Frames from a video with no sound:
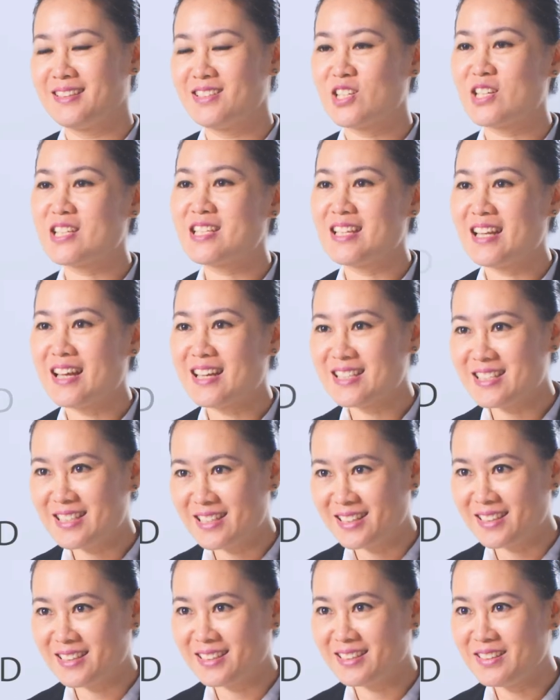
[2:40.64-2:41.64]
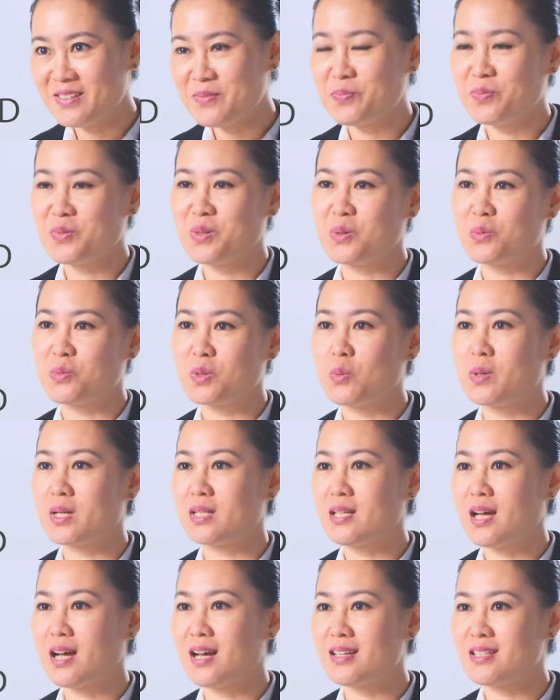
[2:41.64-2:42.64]
Just last year, we
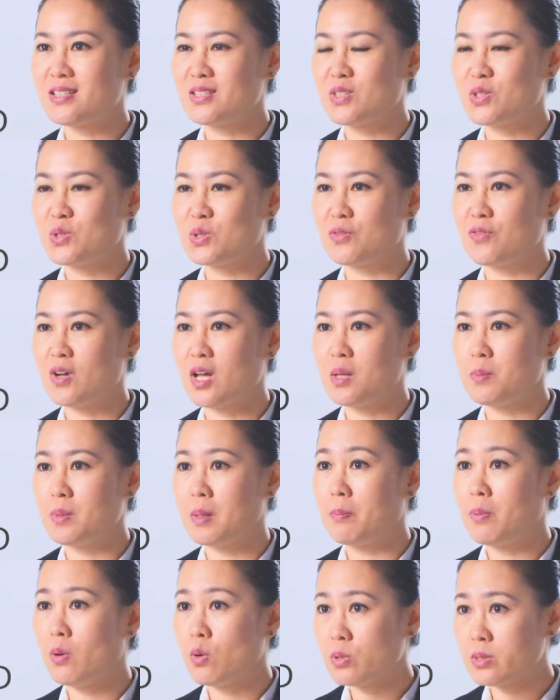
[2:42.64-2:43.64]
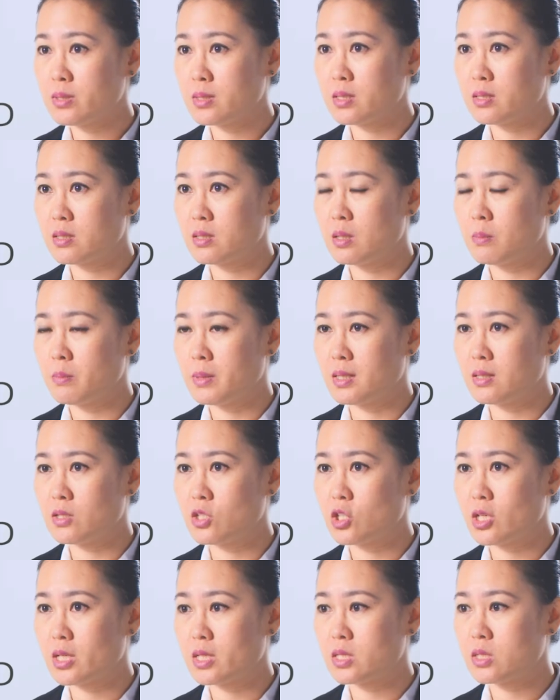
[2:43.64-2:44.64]
were tasked to develop a POS system
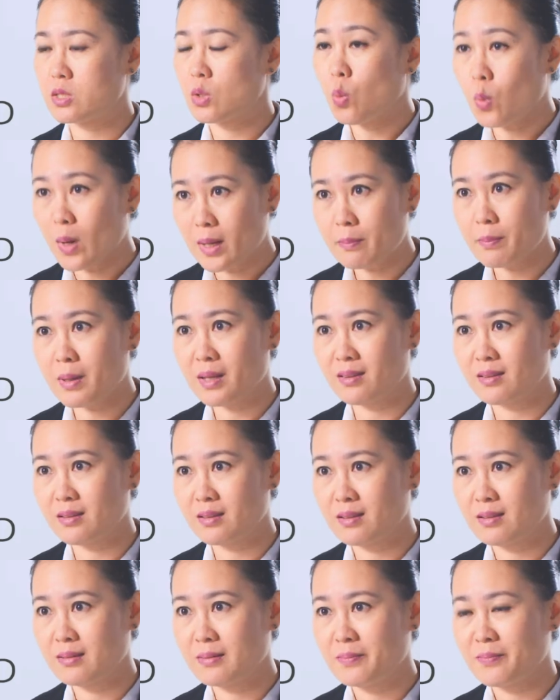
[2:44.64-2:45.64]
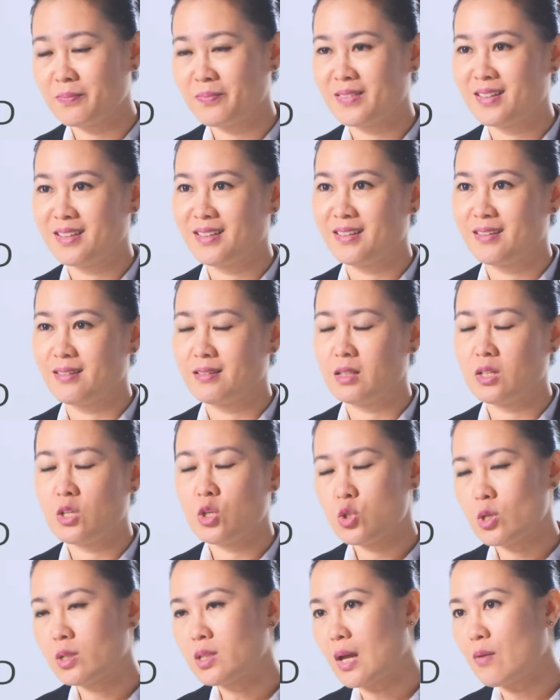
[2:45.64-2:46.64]
in just 1 month. The
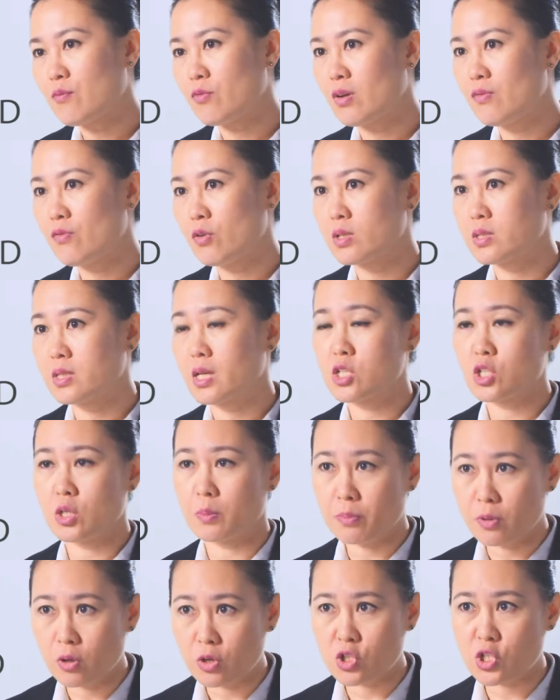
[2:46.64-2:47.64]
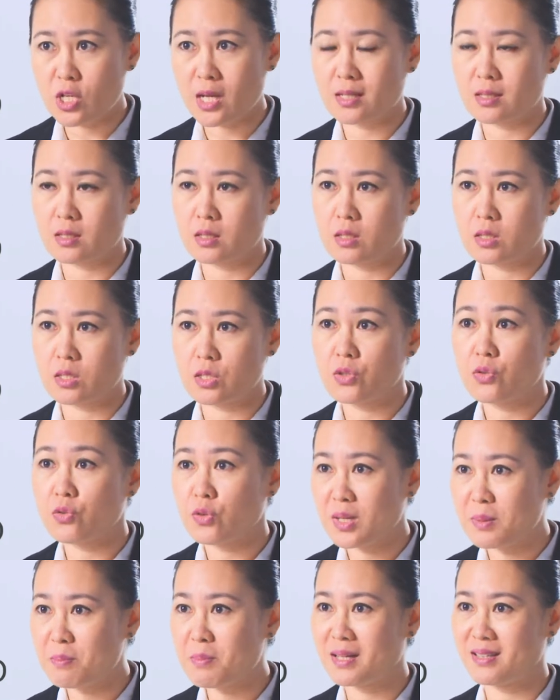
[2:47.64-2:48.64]
usual time frame for such a project is
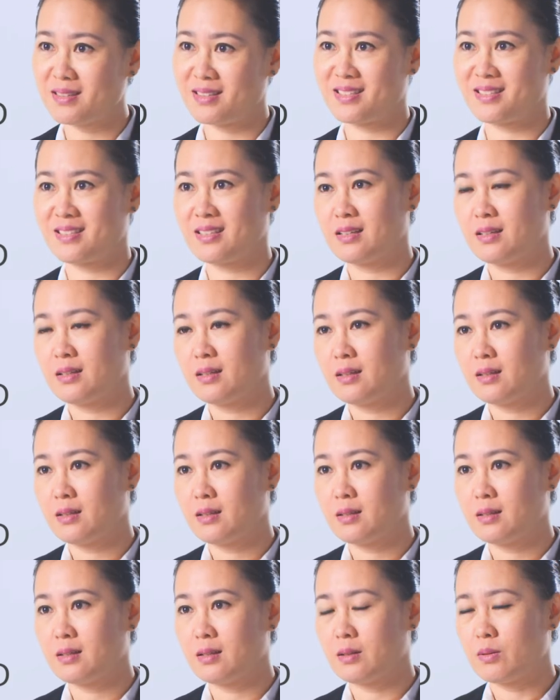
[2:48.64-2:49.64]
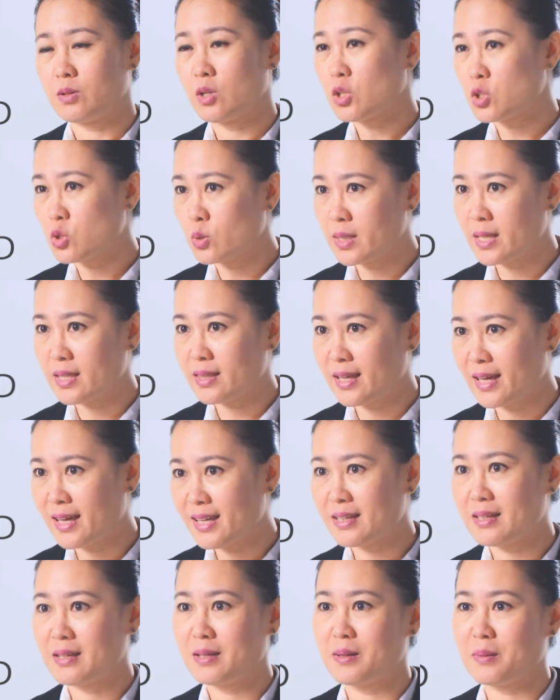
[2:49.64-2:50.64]
3 months. Not only
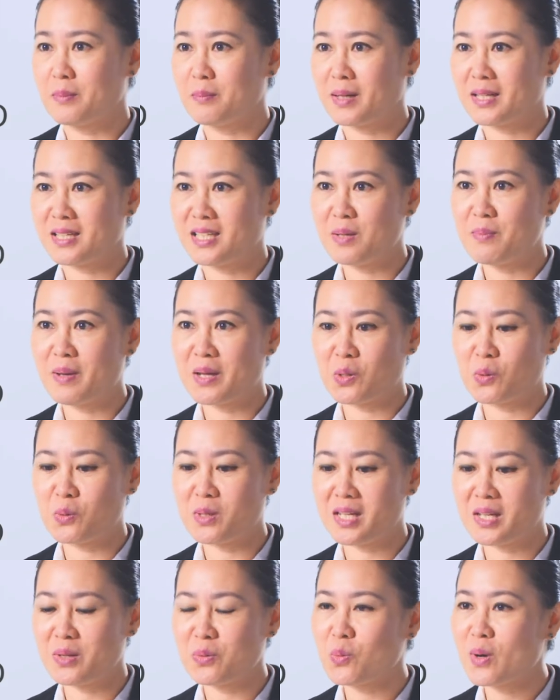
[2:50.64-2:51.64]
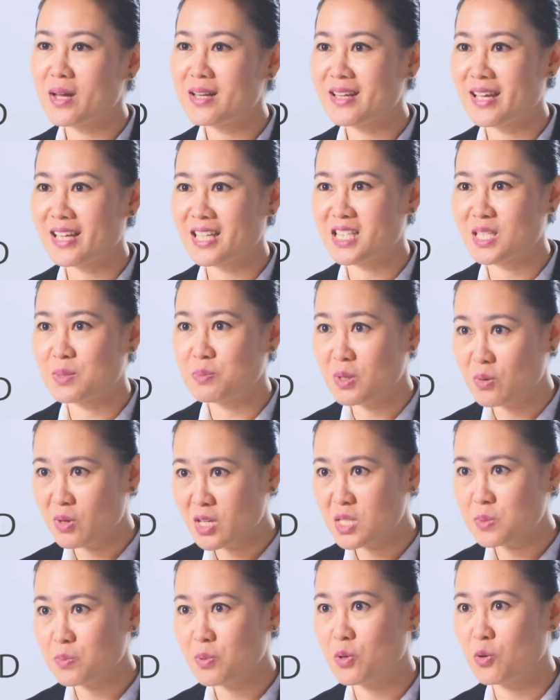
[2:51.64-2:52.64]
that, my team had only one
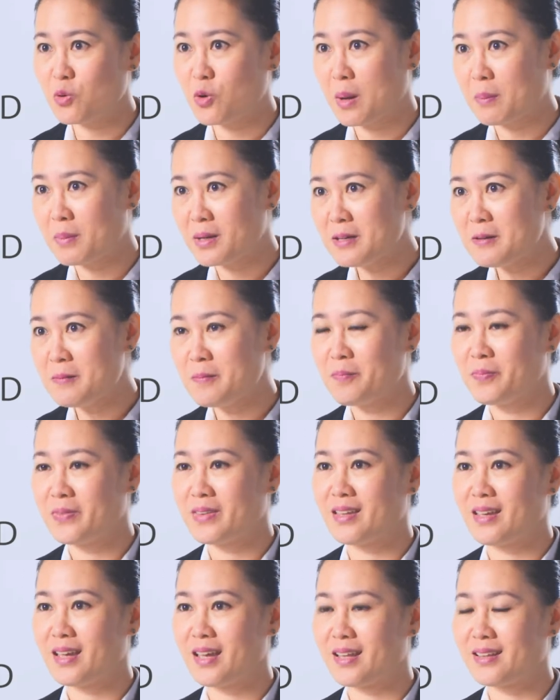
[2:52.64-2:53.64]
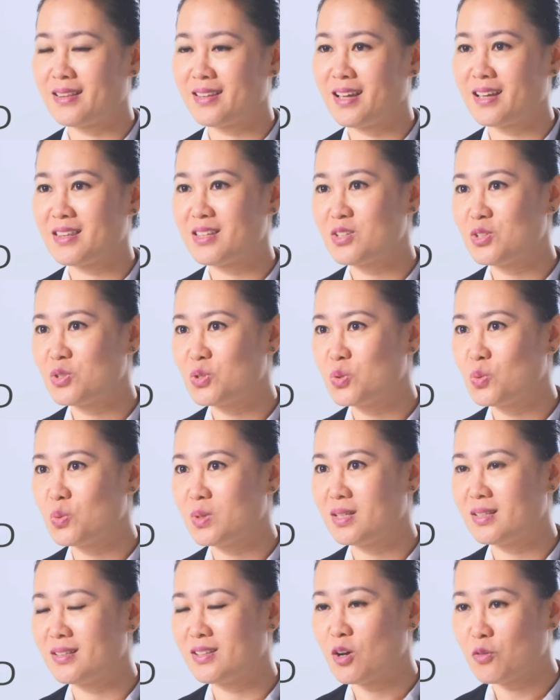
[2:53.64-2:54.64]
experienced programmer and the other two
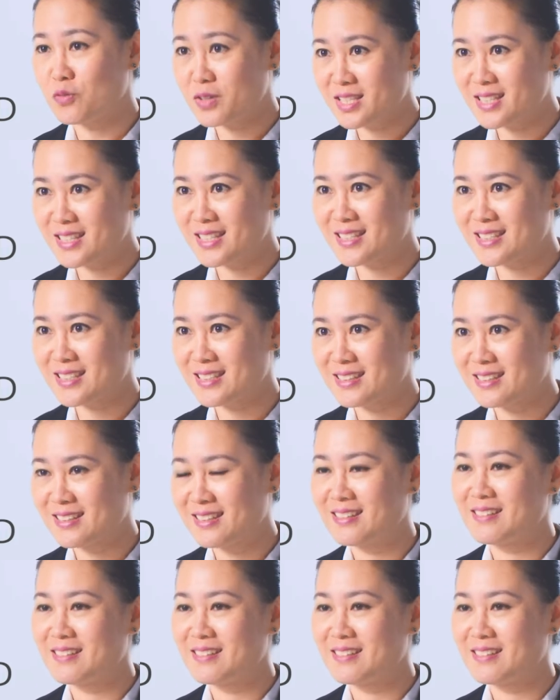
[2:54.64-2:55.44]
were novices.